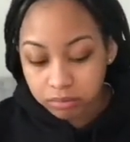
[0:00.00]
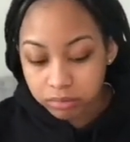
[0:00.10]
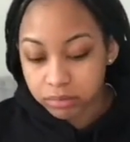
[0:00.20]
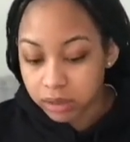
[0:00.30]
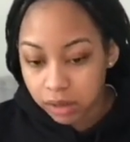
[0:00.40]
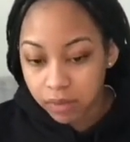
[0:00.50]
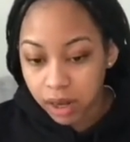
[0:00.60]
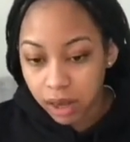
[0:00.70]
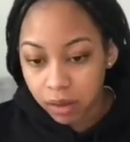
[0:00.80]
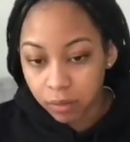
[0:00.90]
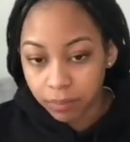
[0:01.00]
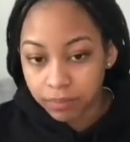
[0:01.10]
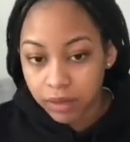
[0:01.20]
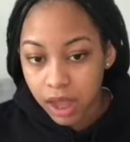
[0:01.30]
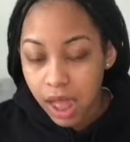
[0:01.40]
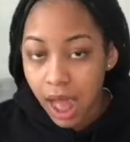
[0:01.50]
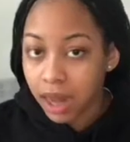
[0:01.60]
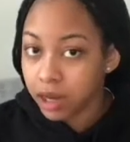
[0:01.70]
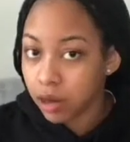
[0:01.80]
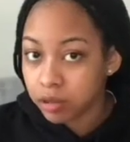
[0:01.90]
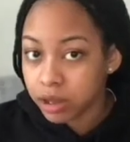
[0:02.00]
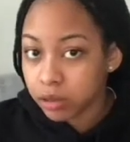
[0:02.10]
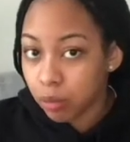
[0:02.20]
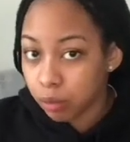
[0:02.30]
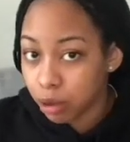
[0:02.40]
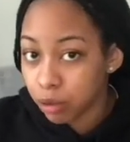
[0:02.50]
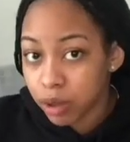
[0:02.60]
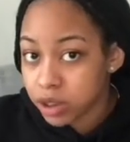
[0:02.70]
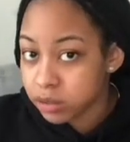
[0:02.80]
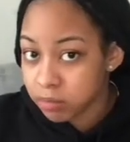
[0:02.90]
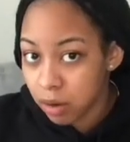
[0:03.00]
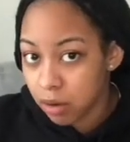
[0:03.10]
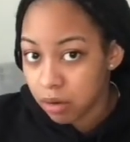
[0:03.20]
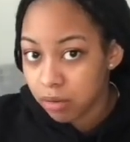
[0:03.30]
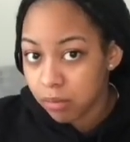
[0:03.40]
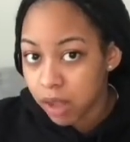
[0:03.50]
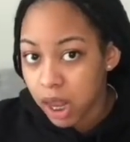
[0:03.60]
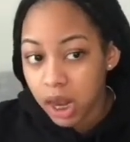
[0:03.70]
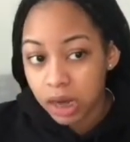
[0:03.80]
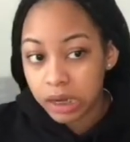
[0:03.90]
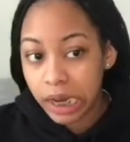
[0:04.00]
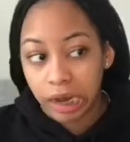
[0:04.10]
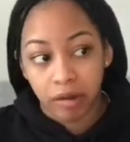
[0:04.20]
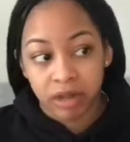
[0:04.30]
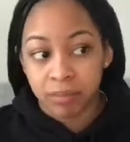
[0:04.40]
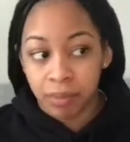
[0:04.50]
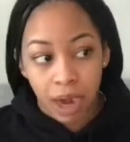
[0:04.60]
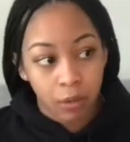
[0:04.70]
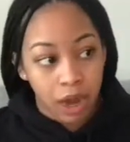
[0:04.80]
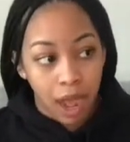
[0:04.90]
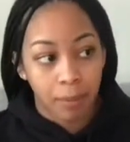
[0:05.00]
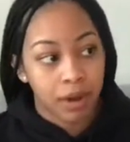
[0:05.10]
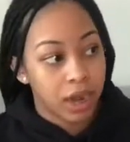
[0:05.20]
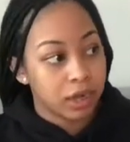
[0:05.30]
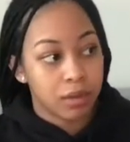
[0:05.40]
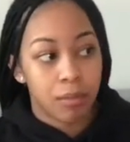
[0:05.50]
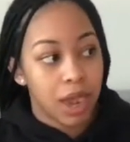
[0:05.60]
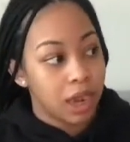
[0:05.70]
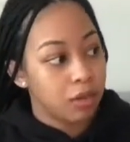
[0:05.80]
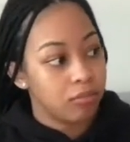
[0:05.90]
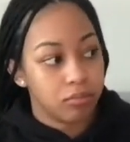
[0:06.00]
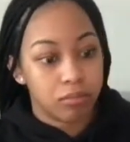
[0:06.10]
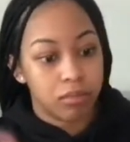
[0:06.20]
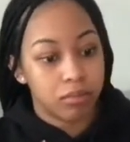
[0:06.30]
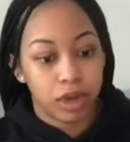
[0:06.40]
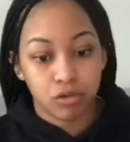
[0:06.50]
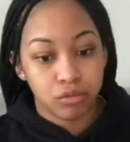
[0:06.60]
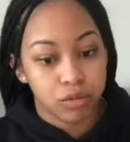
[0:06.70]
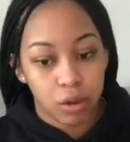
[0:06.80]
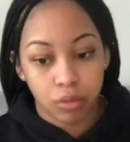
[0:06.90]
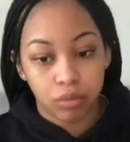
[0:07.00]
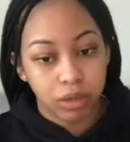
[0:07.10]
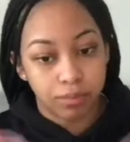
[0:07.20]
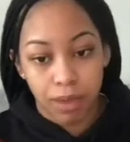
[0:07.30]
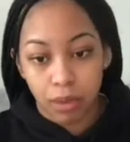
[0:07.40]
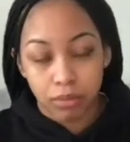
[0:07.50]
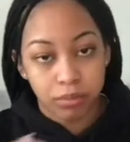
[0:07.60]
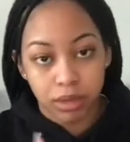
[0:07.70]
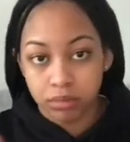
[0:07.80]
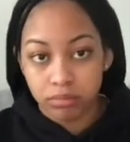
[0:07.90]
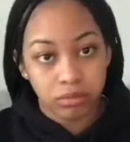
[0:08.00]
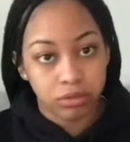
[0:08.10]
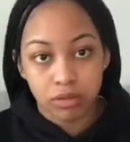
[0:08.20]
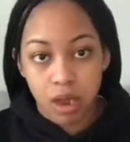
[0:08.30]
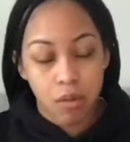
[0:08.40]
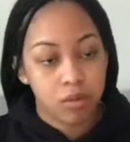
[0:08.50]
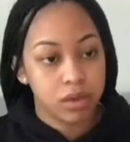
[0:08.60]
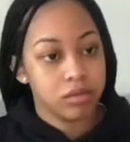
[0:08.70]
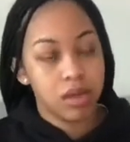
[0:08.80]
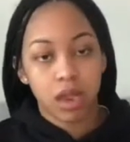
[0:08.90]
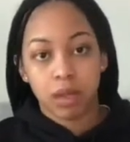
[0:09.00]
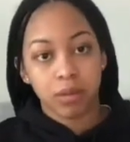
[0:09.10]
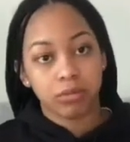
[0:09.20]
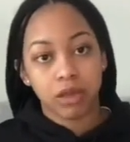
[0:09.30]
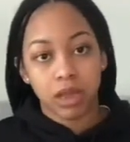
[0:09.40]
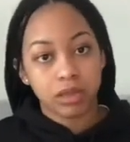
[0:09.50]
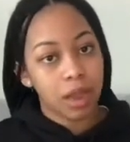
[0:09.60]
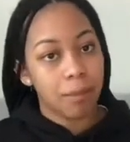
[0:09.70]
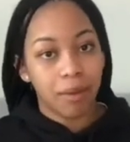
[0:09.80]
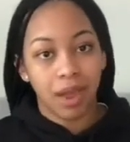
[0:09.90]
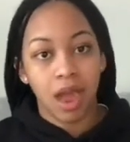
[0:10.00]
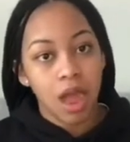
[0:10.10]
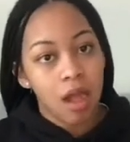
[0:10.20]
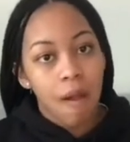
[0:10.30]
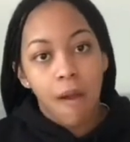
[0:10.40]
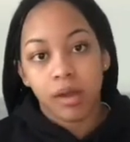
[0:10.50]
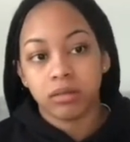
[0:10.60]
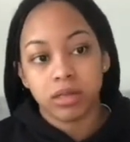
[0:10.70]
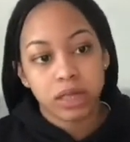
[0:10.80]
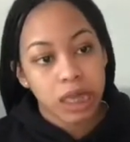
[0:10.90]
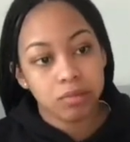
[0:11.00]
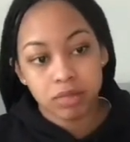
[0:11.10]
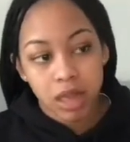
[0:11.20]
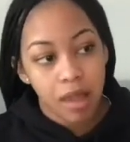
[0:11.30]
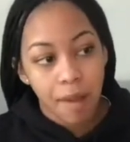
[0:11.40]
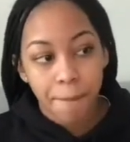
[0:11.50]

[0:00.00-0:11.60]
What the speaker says: leave it alone. I know that the world is small and that it's bound to happen, like somebody that you know is bound to meet, you know, y'all get what I'm trying to say, but at the same time,